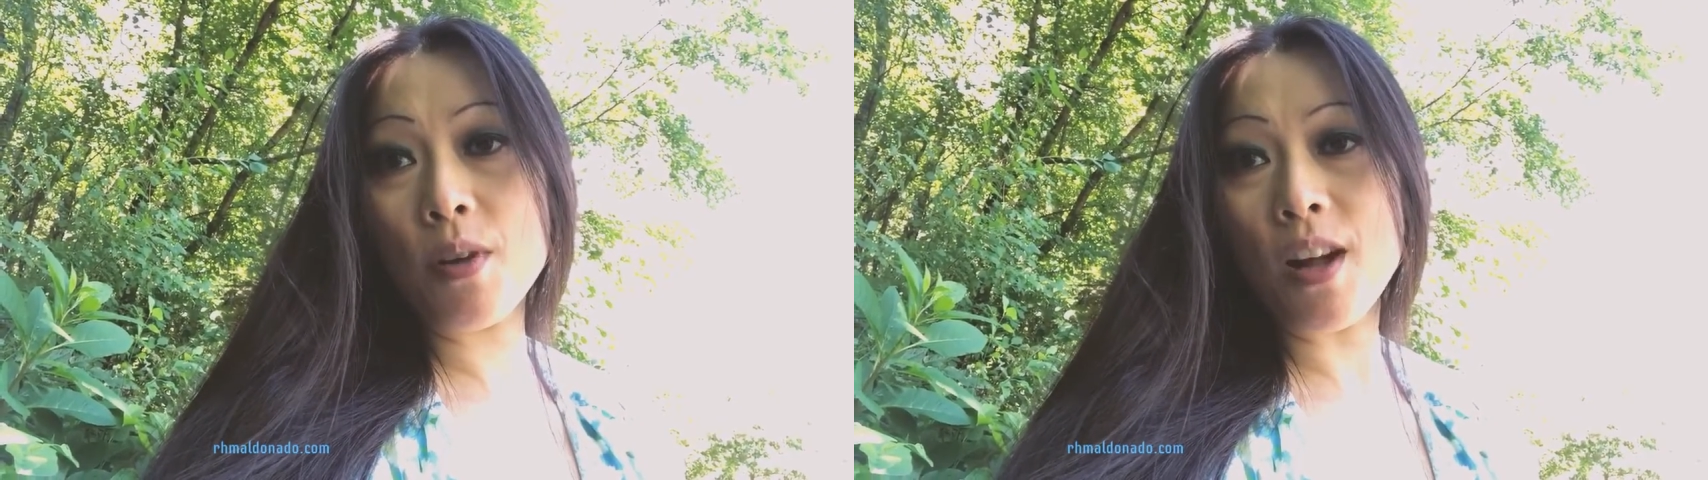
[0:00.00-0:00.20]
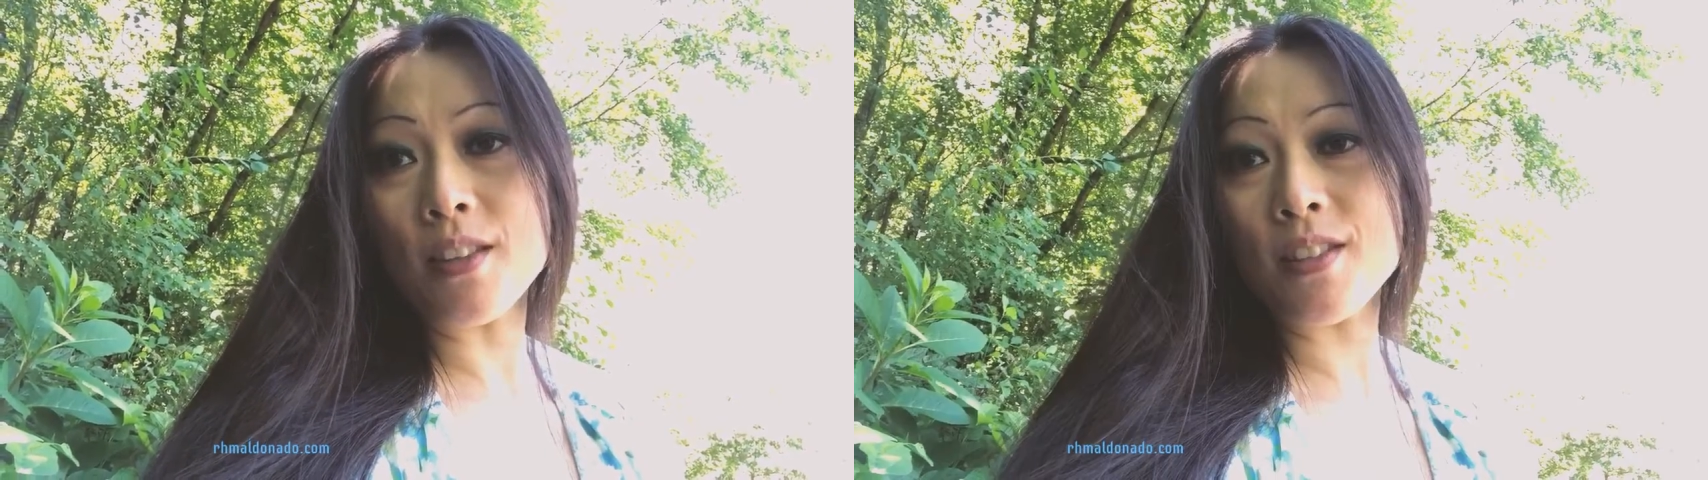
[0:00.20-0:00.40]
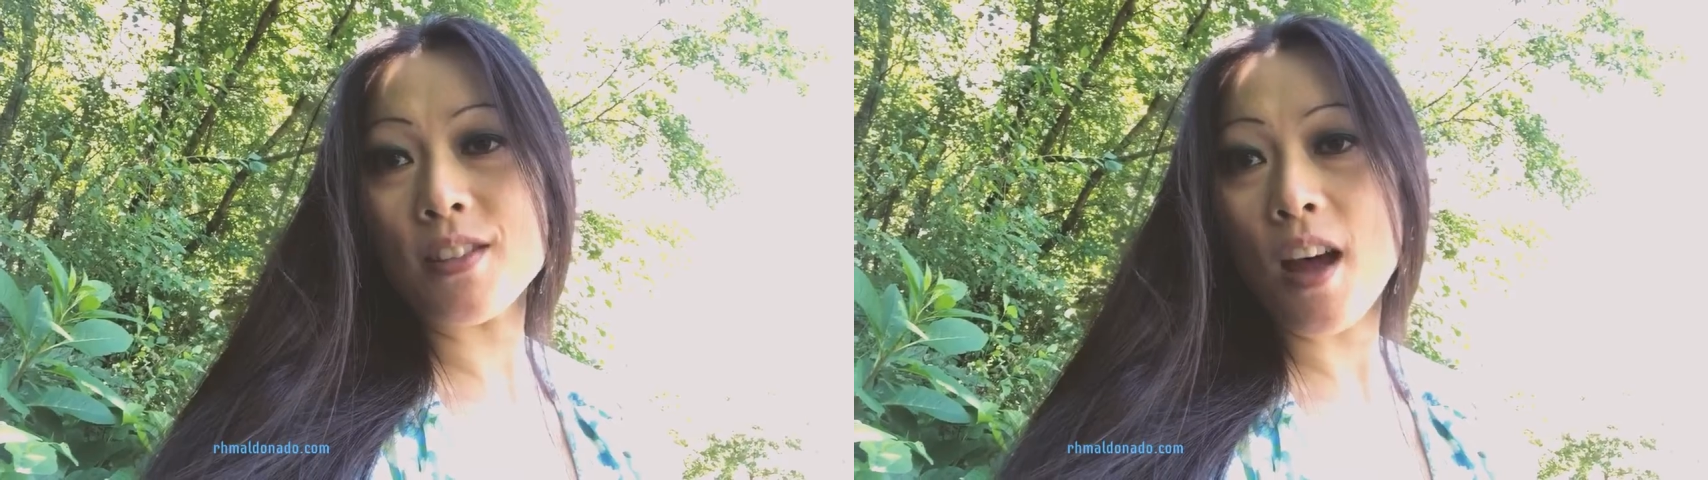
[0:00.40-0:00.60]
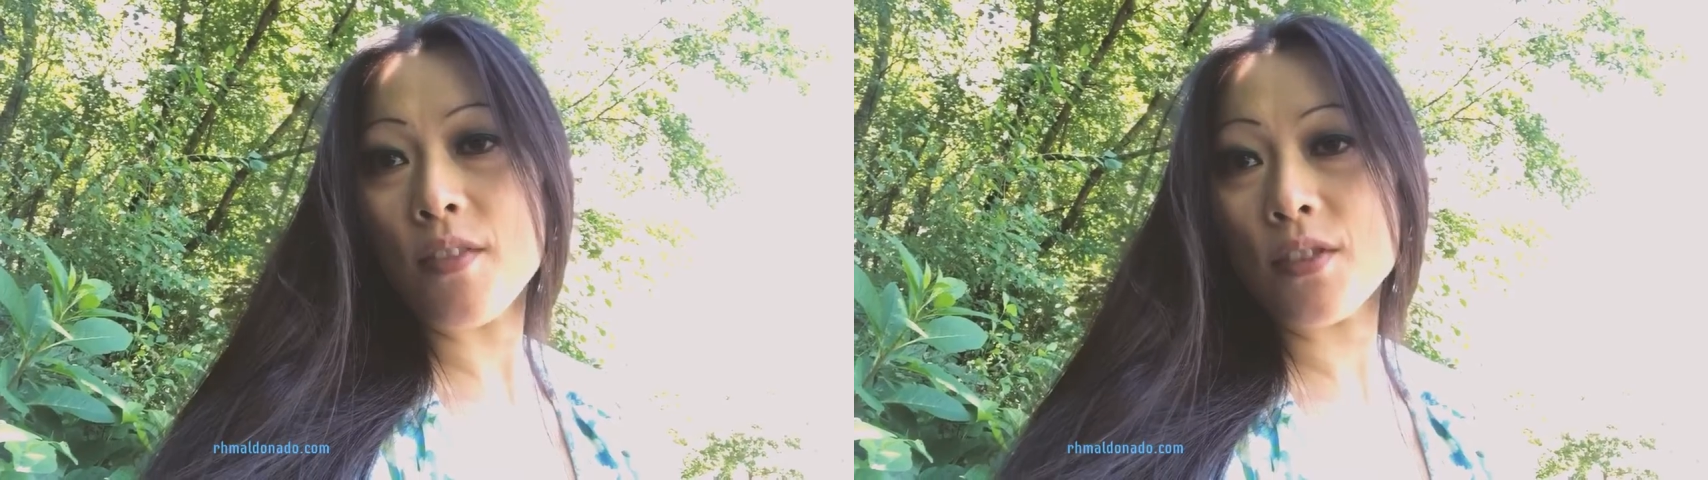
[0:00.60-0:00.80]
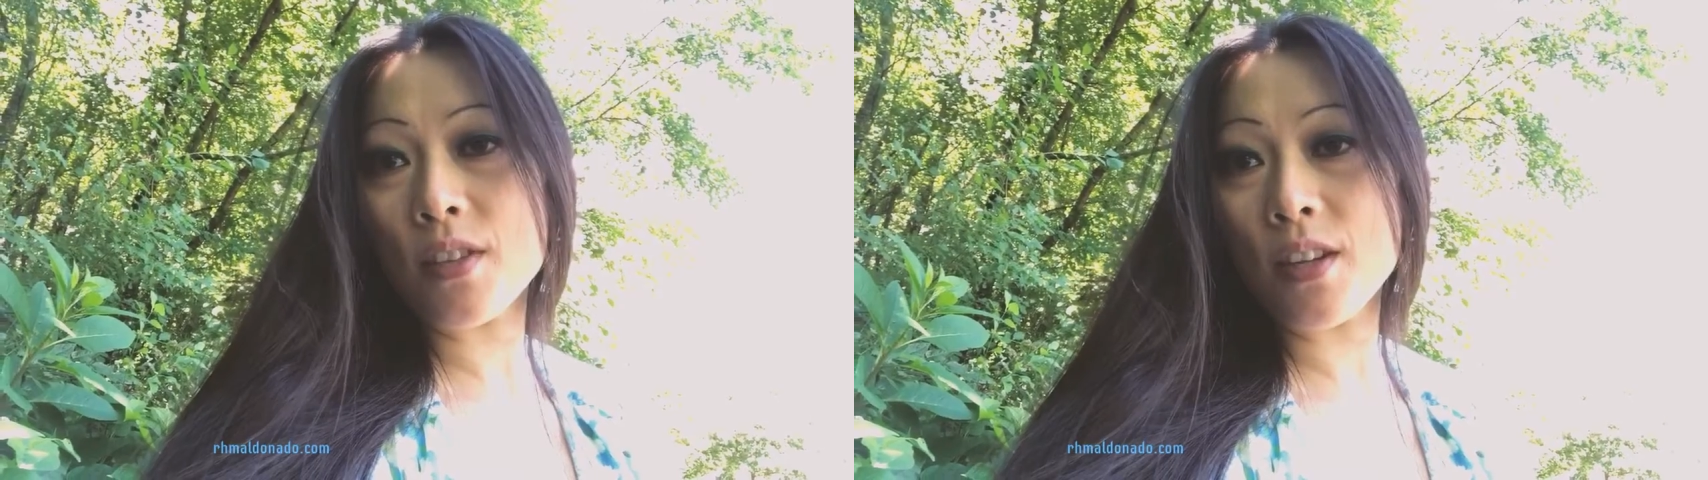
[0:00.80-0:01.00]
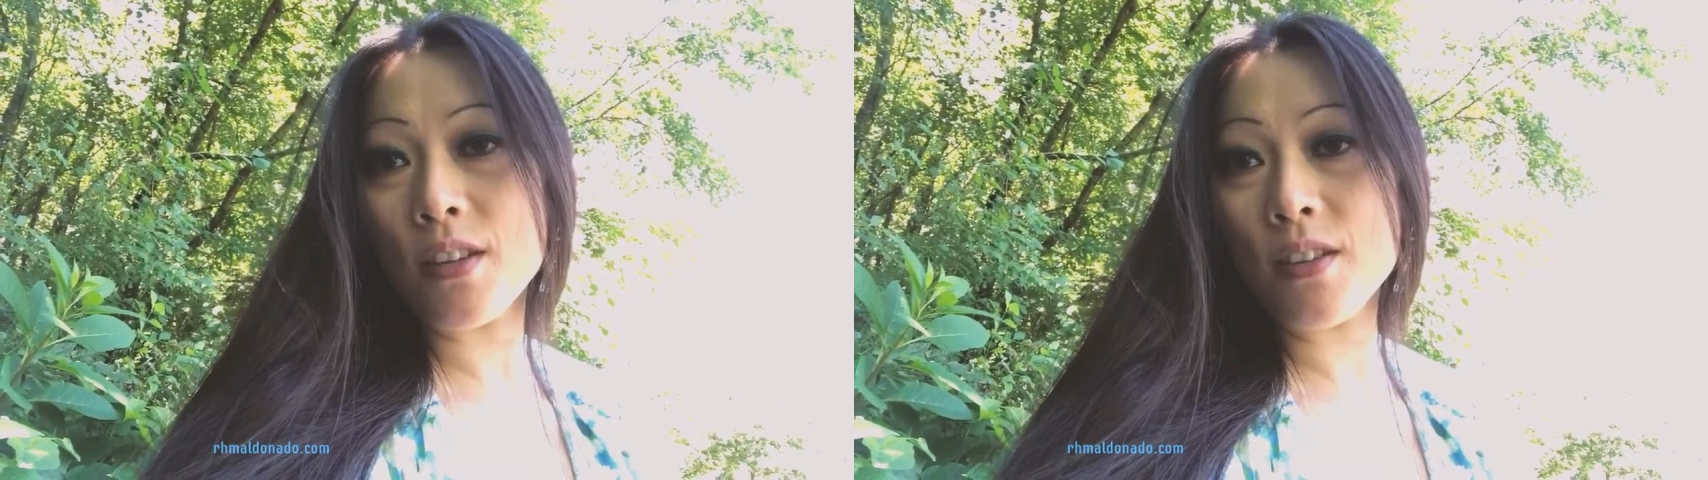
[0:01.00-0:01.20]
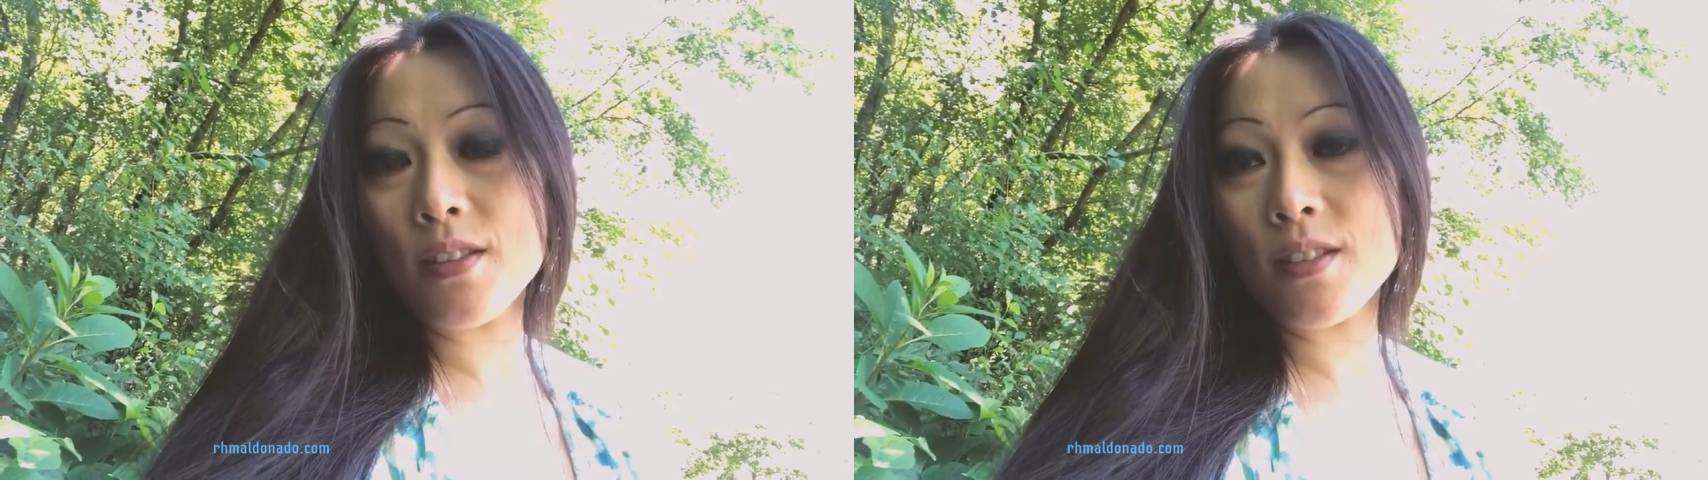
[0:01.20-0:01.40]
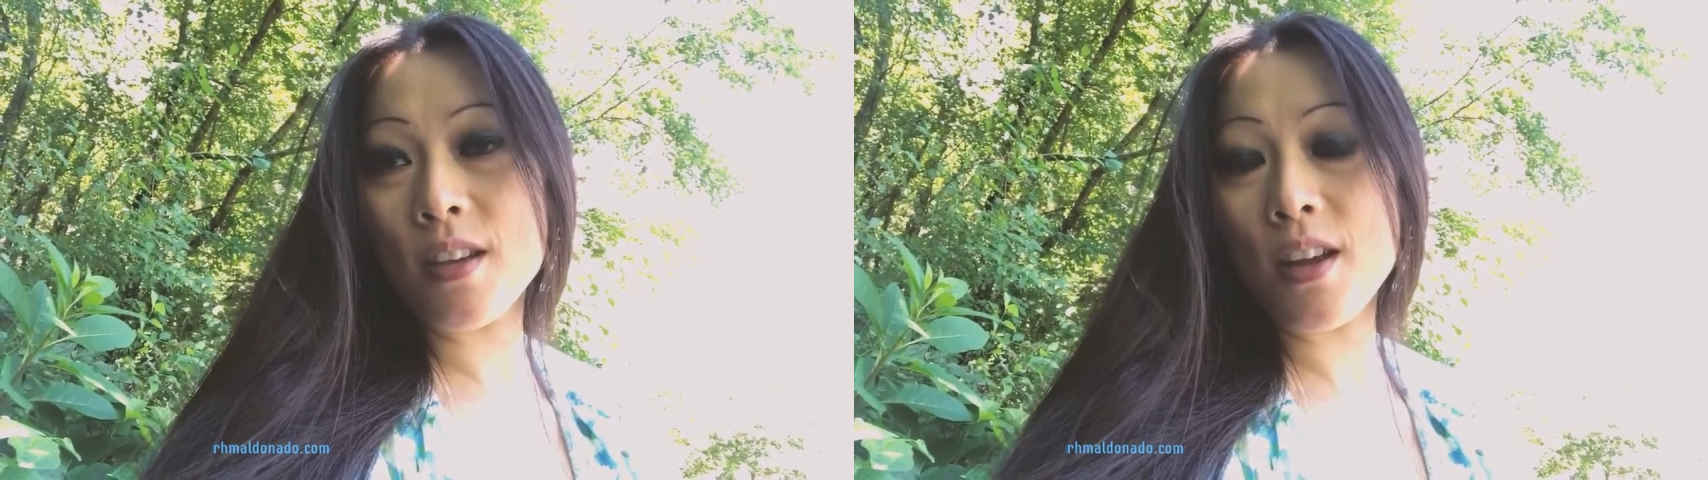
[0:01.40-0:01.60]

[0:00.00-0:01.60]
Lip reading: called Soft Skills,